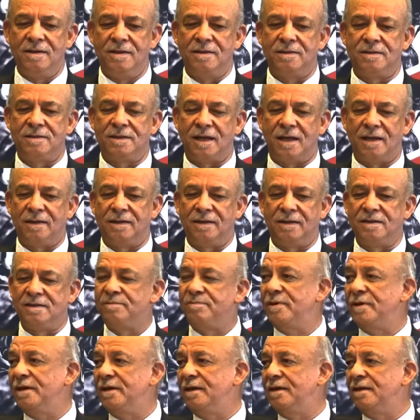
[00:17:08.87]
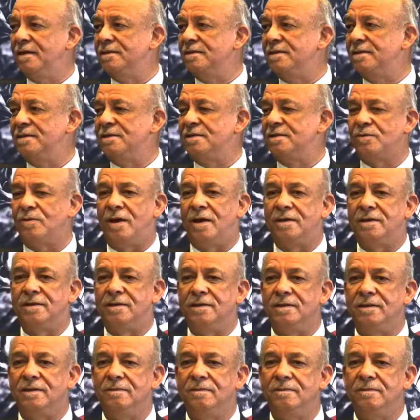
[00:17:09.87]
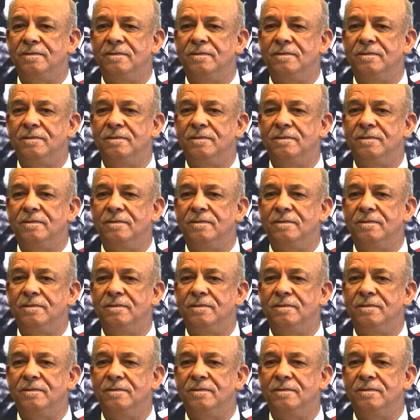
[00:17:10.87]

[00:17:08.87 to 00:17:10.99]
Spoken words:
started speaking Siswati.